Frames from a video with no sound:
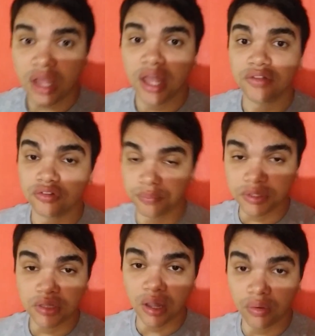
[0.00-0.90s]
at
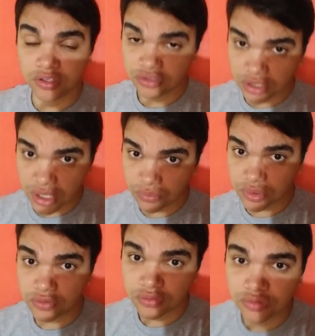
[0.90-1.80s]
Hospital Regional
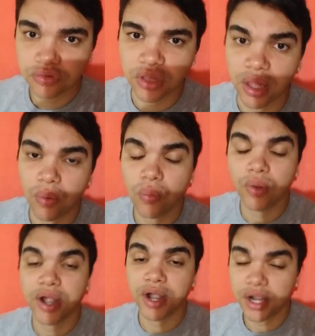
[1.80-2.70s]
in São José,
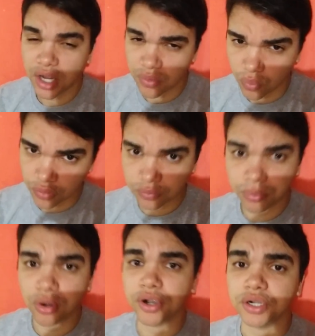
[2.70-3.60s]
where I was
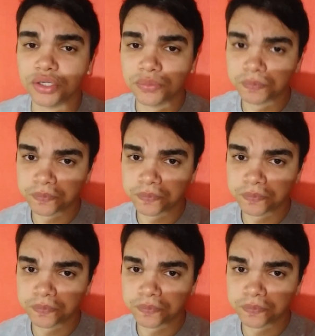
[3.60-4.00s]
born.